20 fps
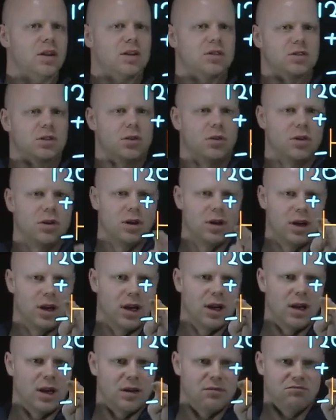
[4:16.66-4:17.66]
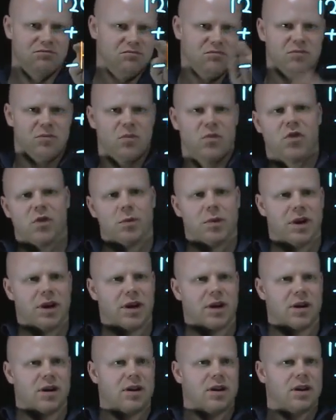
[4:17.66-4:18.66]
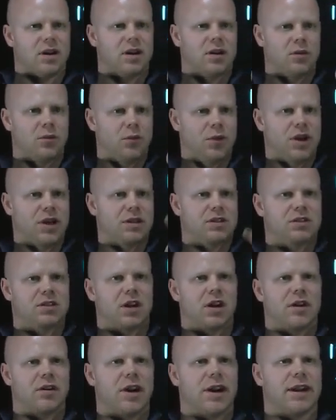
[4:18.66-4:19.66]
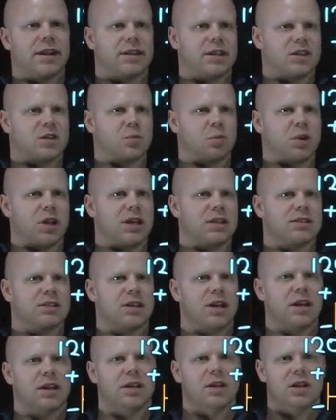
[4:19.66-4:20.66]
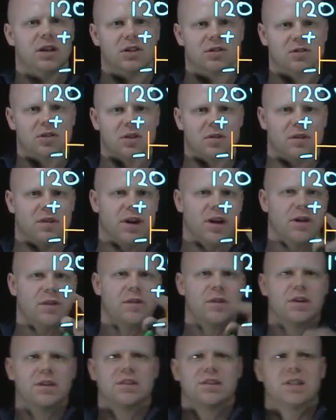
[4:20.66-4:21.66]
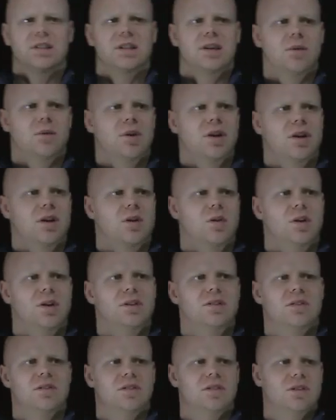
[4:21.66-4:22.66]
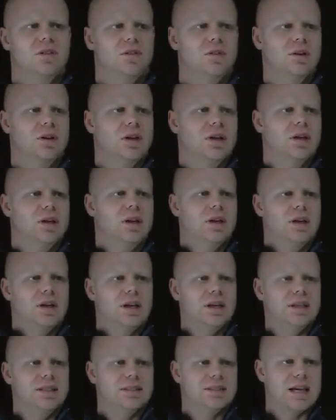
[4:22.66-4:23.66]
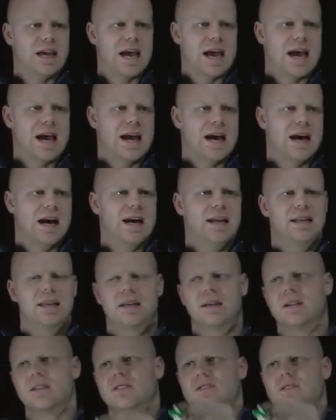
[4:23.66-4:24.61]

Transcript: So from here, we can start right at this plus sign. So the very first thing that we are going to do is add.